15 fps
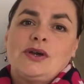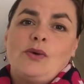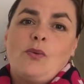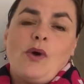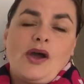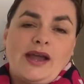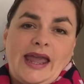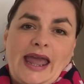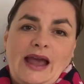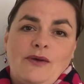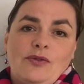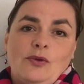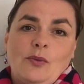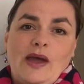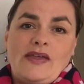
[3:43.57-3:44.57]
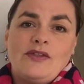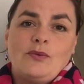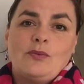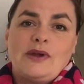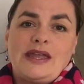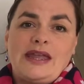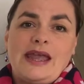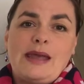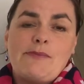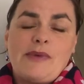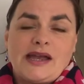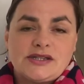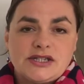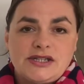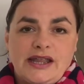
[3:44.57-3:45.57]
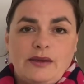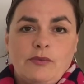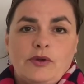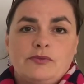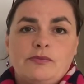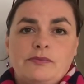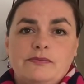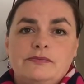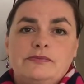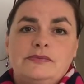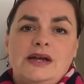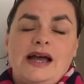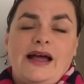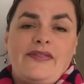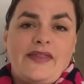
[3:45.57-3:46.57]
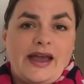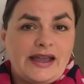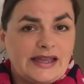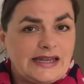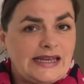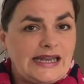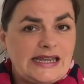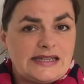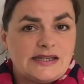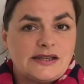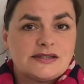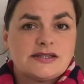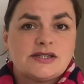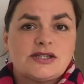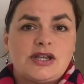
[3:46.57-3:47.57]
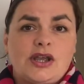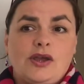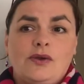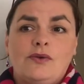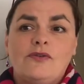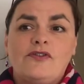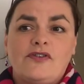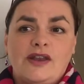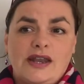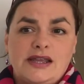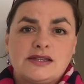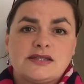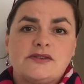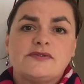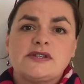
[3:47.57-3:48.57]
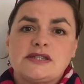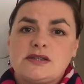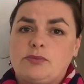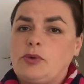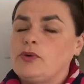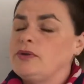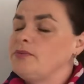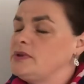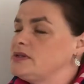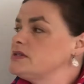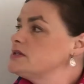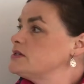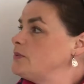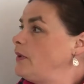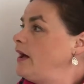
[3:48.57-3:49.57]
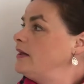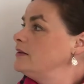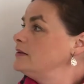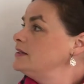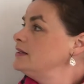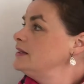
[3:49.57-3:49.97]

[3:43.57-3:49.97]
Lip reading: work out the way that we imagine they would. And that can lead us to feelings of disappointment as well.